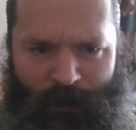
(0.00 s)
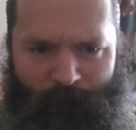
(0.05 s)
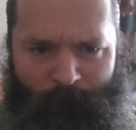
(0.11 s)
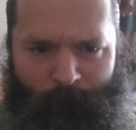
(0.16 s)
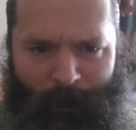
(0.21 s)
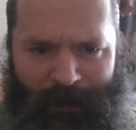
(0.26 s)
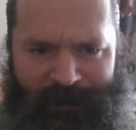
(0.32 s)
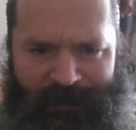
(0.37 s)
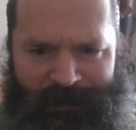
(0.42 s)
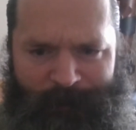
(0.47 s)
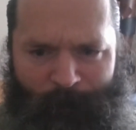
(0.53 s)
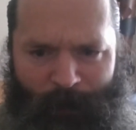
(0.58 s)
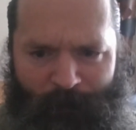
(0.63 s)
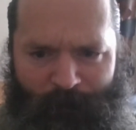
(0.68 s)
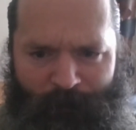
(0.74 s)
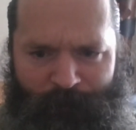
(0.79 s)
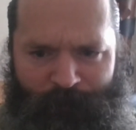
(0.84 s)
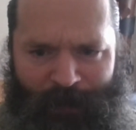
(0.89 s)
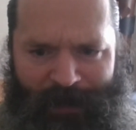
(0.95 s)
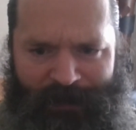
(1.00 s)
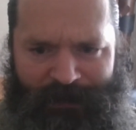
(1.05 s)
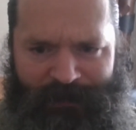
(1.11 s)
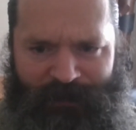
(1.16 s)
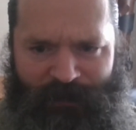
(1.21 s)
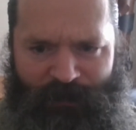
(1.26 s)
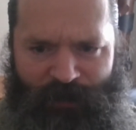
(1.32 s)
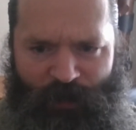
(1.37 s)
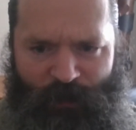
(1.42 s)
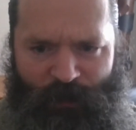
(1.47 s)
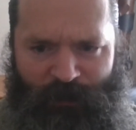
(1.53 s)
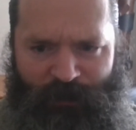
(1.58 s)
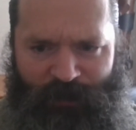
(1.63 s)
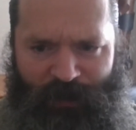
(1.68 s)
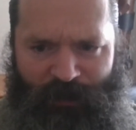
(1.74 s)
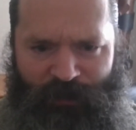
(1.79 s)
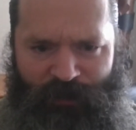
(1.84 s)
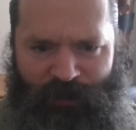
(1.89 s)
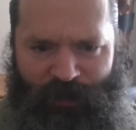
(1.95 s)
based upon facts and
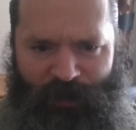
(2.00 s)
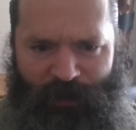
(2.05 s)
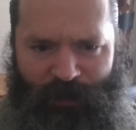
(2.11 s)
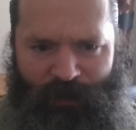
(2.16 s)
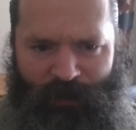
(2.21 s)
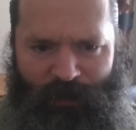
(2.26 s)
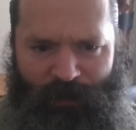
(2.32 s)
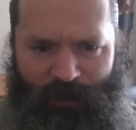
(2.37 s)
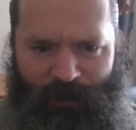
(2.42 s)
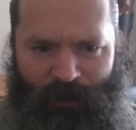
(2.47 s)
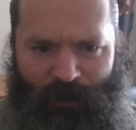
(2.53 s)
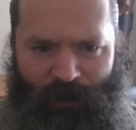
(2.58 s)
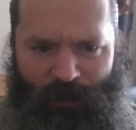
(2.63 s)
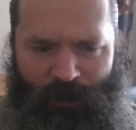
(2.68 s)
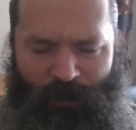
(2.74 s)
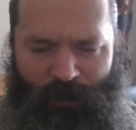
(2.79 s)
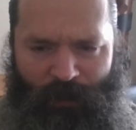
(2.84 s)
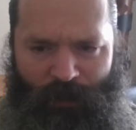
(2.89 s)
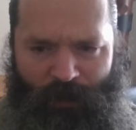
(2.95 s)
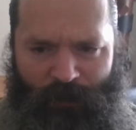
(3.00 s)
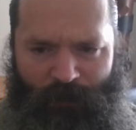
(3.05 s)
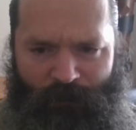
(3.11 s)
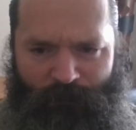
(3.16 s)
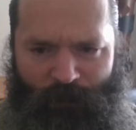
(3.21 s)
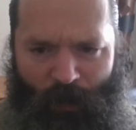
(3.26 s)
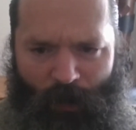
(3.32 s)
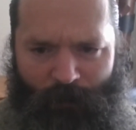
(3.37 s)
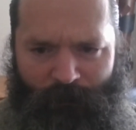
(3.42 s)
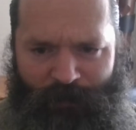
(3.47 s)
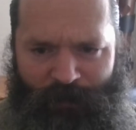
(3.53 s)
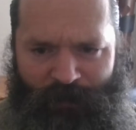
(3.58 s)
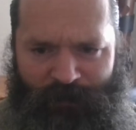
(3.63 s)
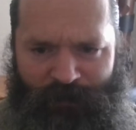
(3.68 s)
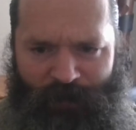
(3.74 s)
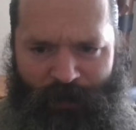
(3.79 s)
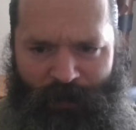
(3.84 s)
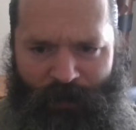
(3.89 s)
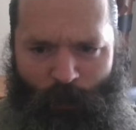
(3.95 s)
usage rather
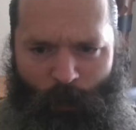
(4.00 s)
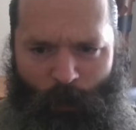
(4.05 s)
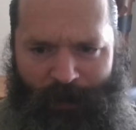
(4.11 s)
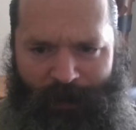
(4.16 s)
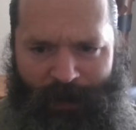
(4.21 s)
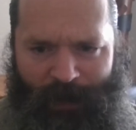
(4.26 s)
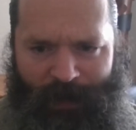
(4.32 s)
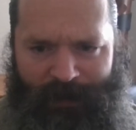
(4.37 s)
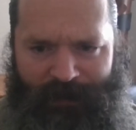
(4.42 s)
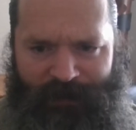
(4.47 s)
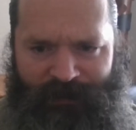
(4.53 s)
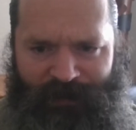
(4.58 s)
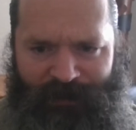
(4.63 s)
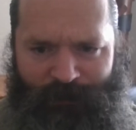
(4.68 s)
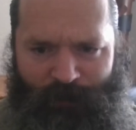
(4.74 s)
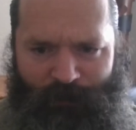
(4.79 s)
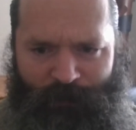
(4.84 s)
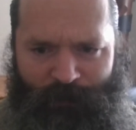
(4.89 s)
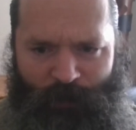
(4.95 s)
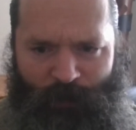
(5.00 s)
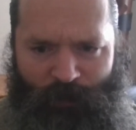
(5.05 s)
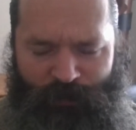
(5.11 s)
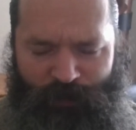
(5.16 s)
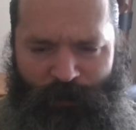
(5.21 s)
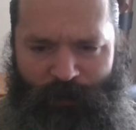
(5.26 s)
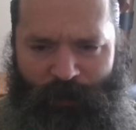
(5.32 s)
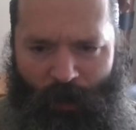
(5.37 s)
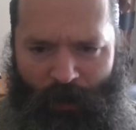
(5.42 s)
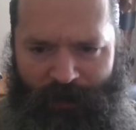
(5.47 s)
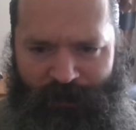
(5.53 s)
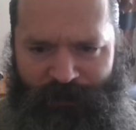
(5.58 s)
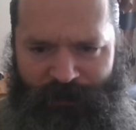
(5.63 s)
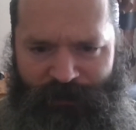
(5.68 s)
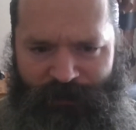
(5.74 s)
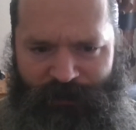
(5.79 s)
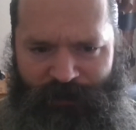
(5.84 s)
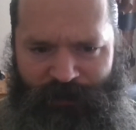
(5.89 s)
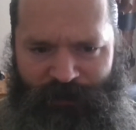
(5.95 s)
than a quick hasty review because you
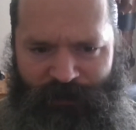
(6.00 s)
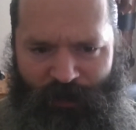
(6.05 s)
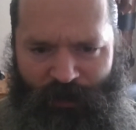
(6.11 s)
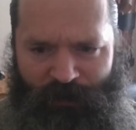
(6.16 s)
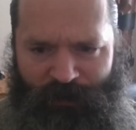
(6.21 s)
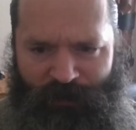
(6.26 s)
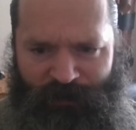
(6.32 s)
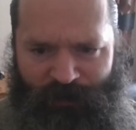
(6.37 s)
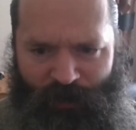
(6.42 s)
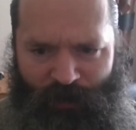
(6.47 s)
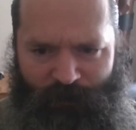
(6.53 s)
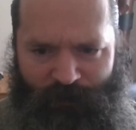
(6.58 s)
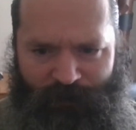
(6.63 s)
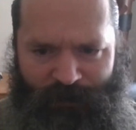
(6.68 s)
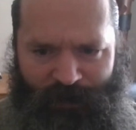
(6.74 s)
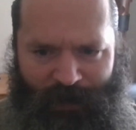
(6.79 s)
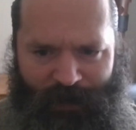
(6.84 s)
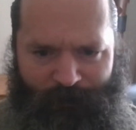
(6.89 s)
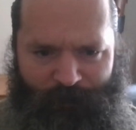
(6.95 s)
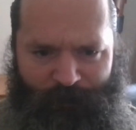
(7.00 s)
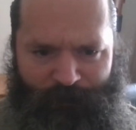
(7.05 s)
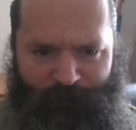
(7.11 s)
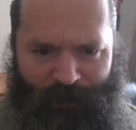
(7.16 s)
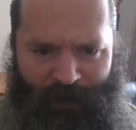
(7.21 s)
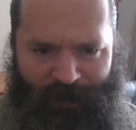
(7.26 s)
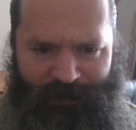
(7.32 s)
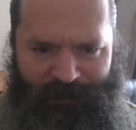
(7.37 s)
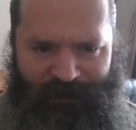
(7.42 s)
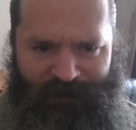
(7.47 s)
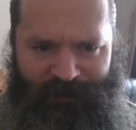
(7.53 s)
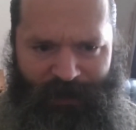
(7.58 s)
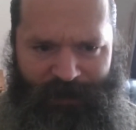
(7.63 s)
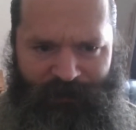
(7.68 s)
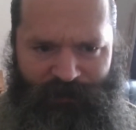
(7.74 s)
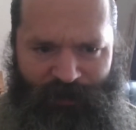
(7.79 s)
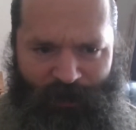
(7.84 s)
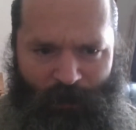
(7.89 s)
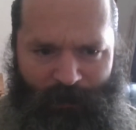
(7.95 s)
guys just deserve to have the facts in
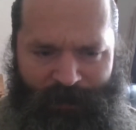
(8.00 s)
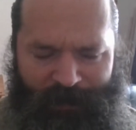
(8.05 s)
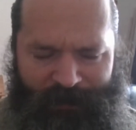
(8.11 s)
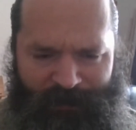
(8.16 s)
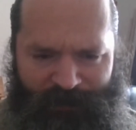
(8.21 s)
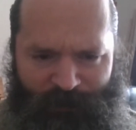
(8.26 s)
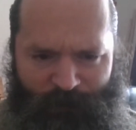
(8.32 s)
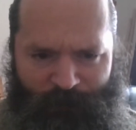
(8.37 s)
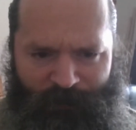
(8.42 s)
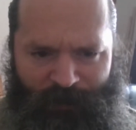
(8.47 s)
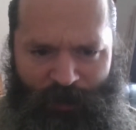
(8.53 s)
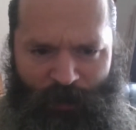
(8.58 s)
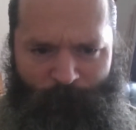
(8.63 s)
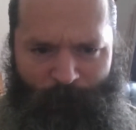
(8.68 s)
case you know in case it's something you